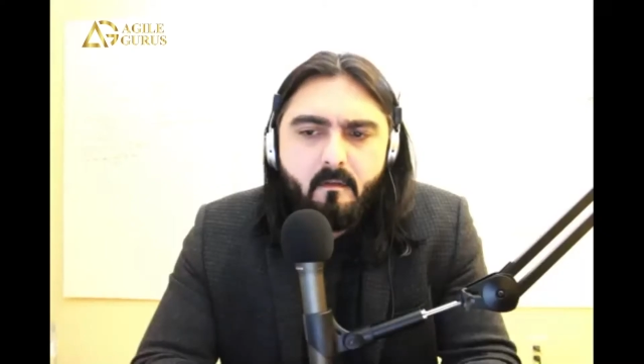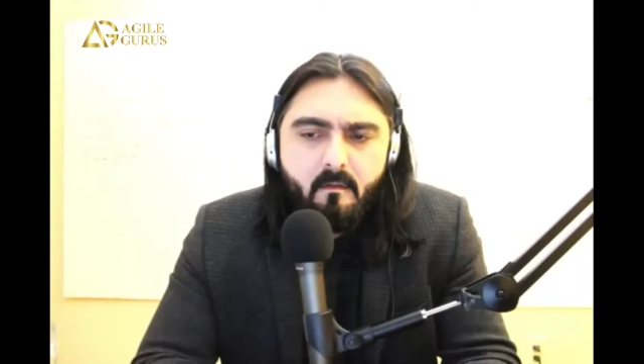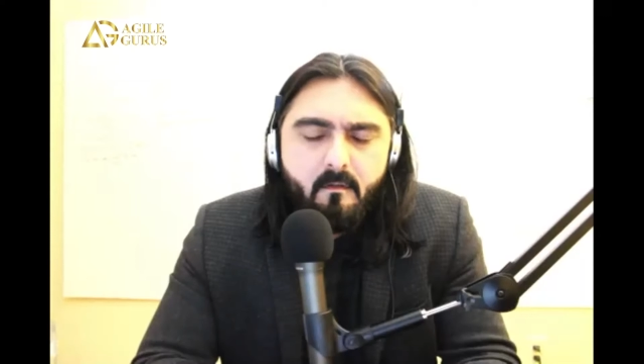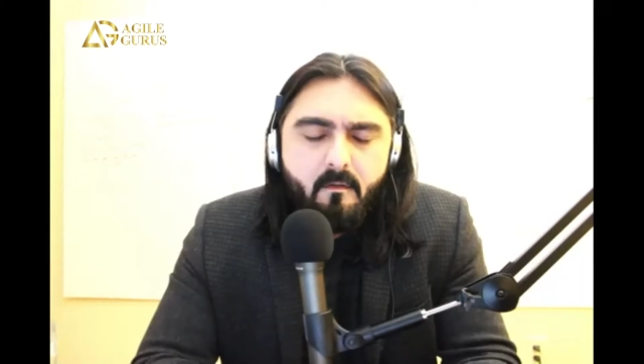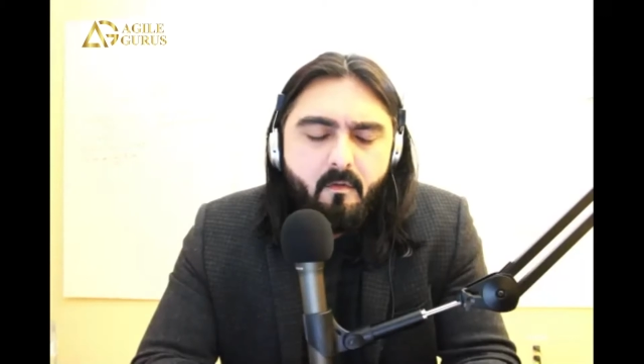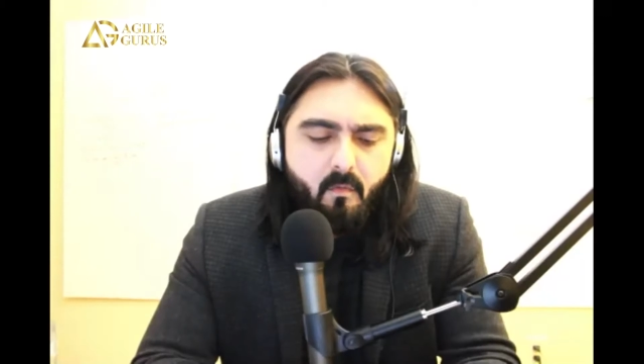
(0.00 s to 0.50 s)

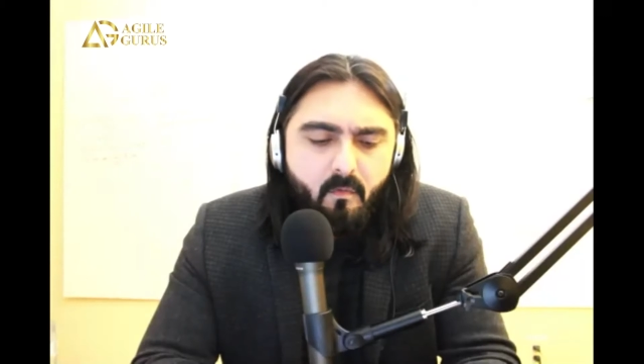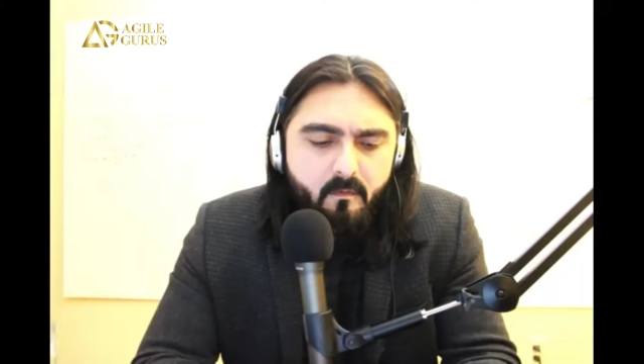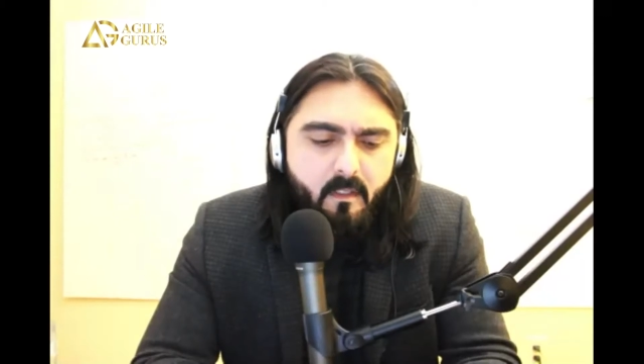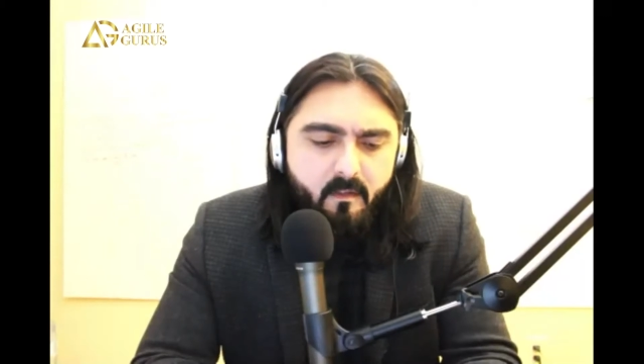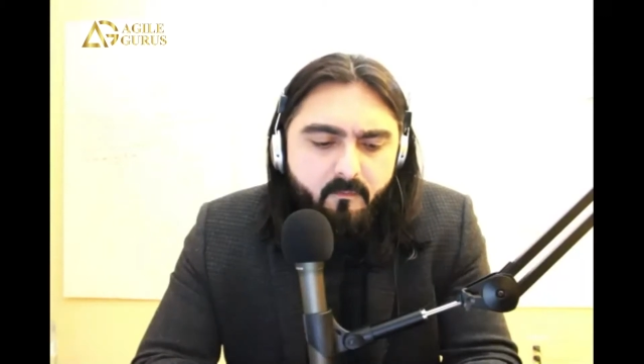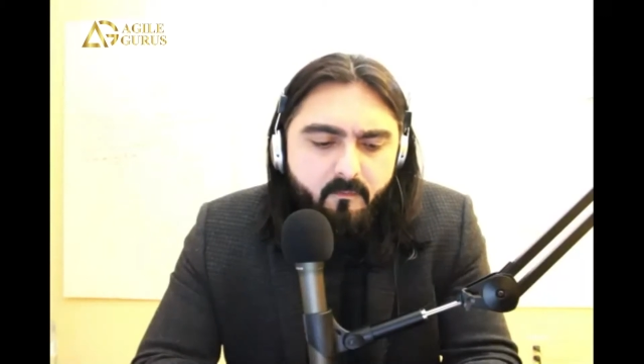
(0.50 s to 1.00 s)
Cool.
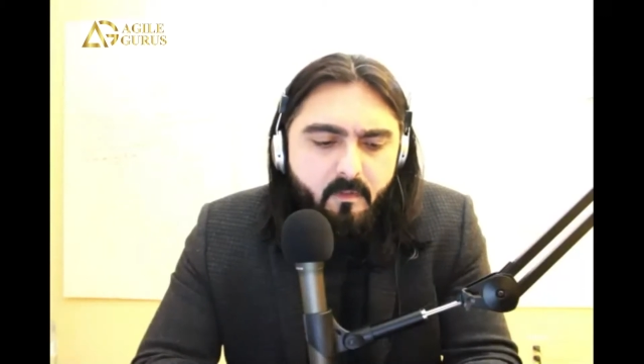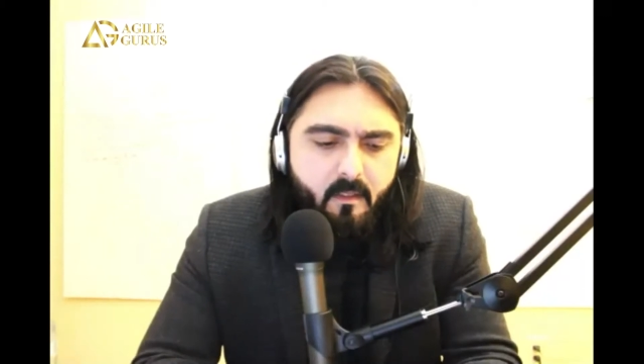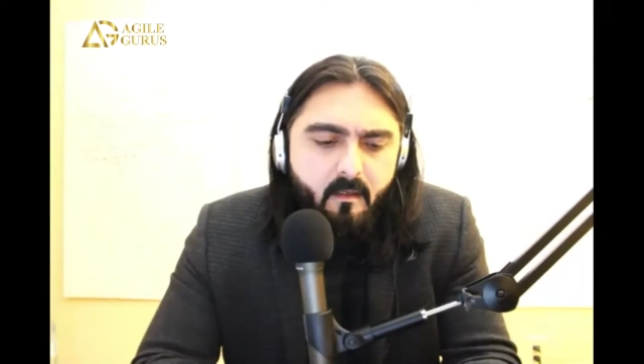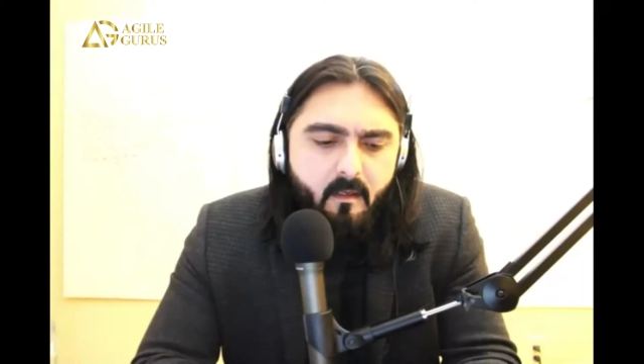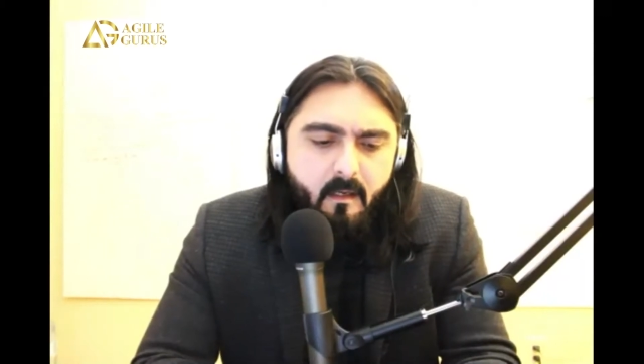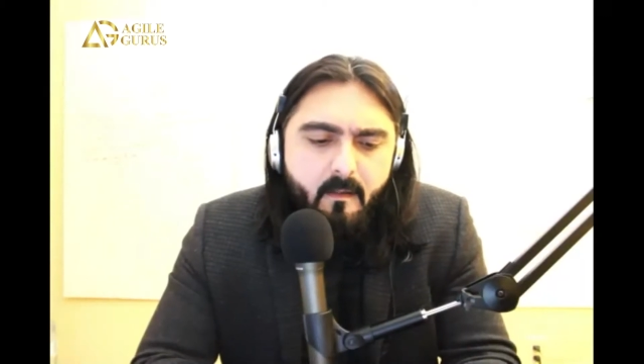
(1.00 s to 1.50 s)
Thank you for
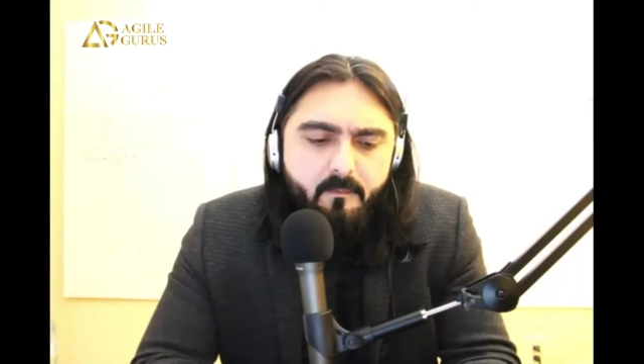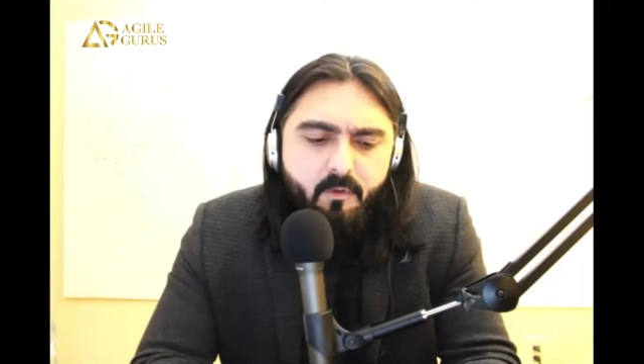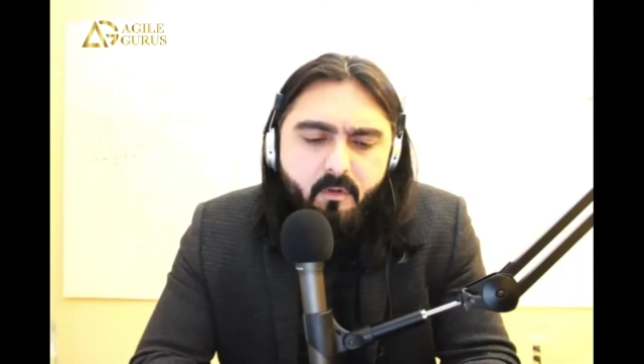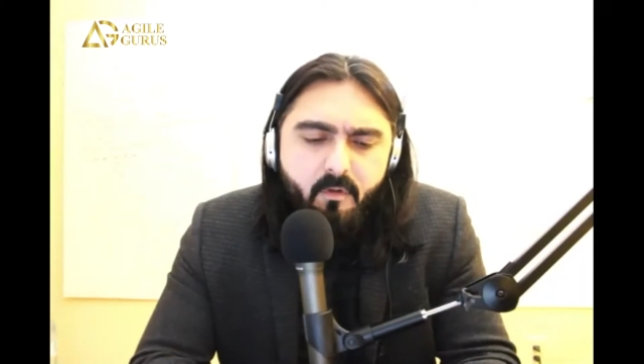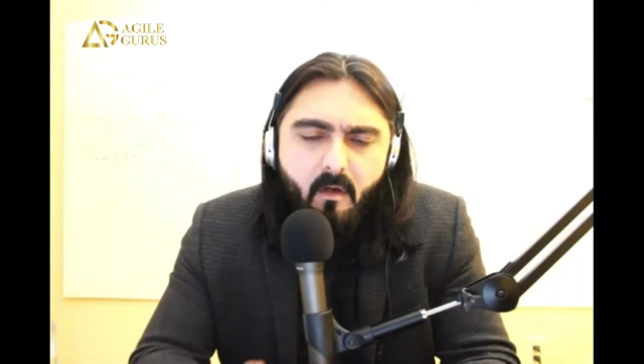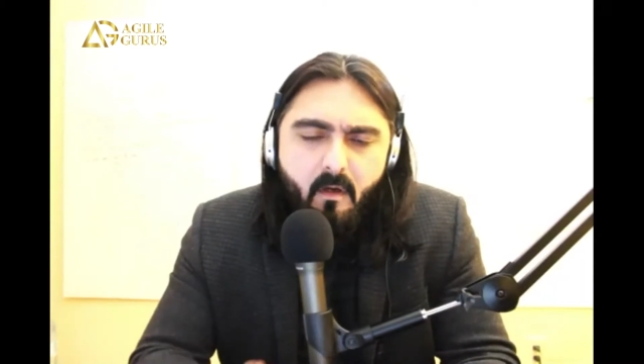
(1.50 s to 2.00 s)
that. So
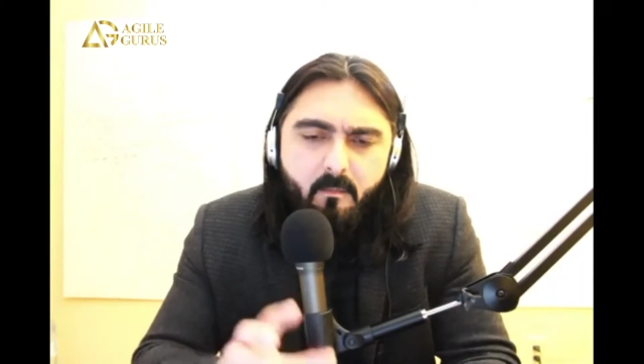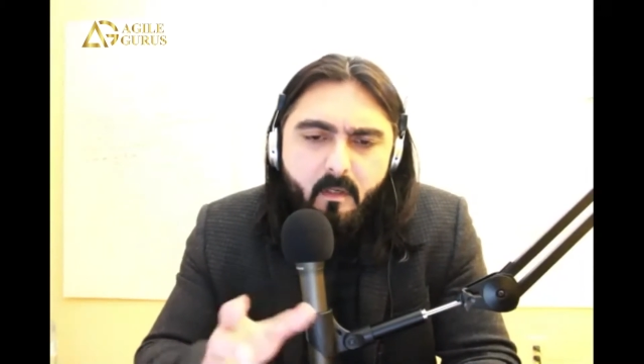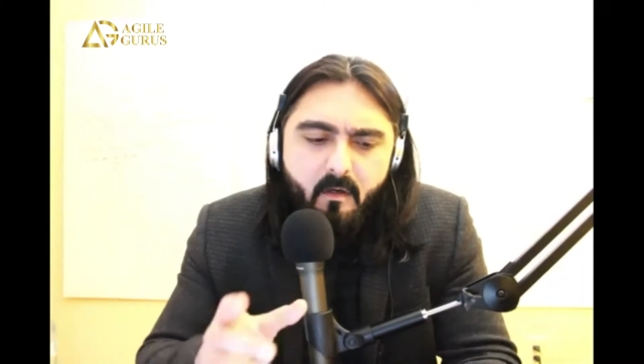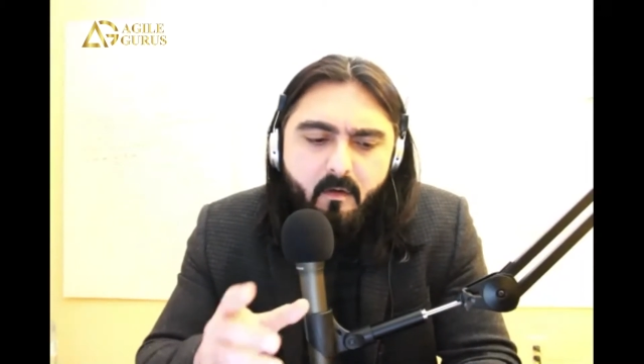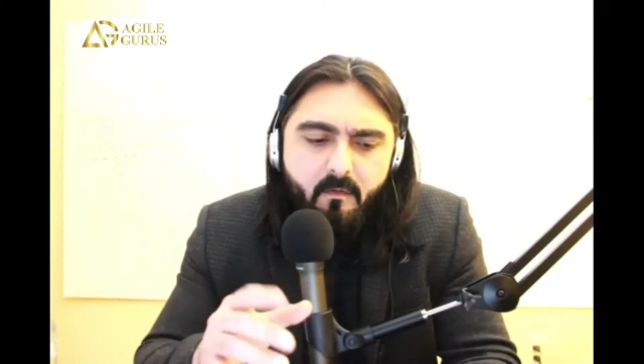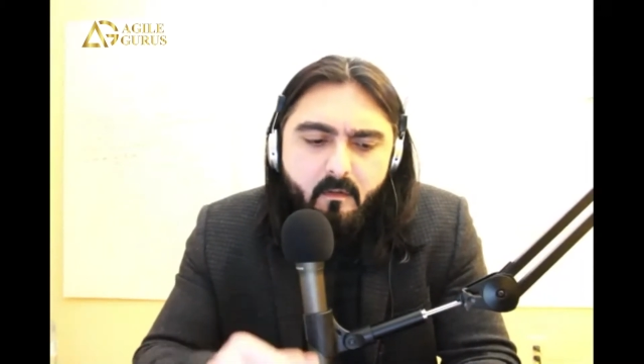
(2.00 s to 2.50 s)
you talked
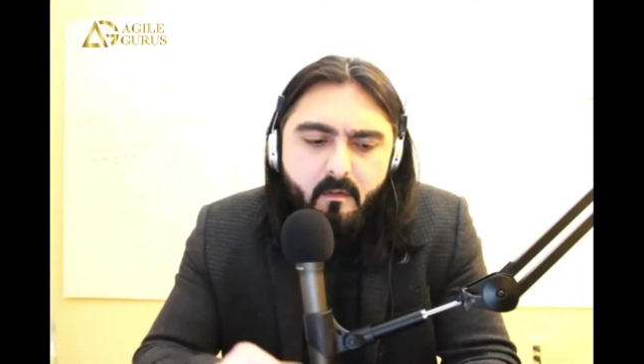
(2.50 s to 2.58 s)
about